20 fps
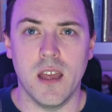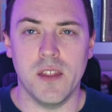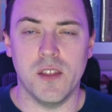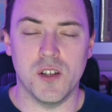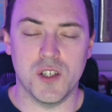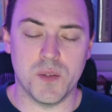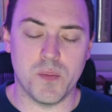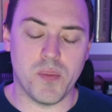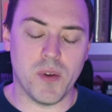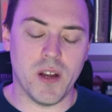
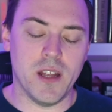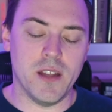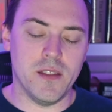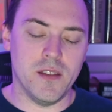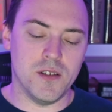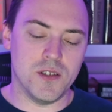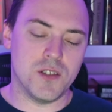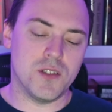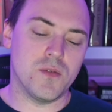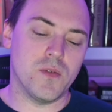There's
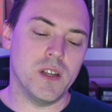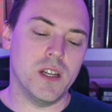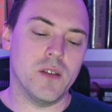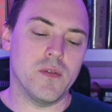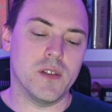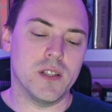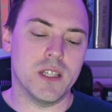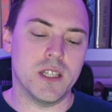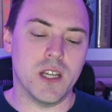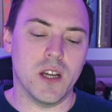3
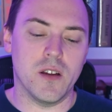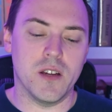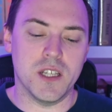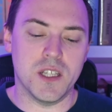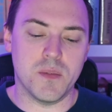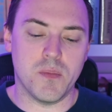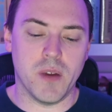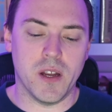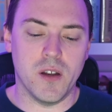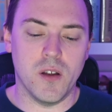different series
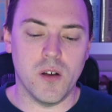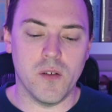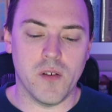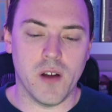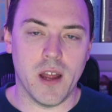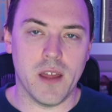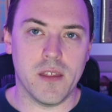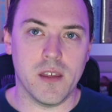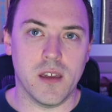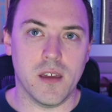spread over,
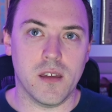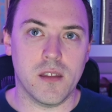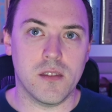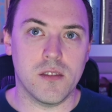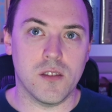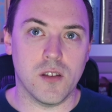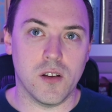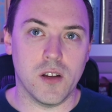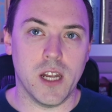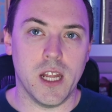I think,
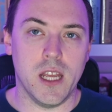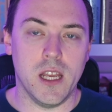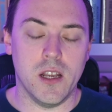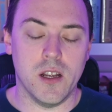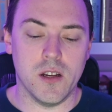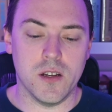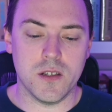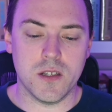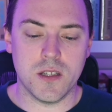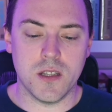30
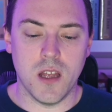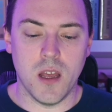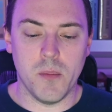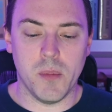years.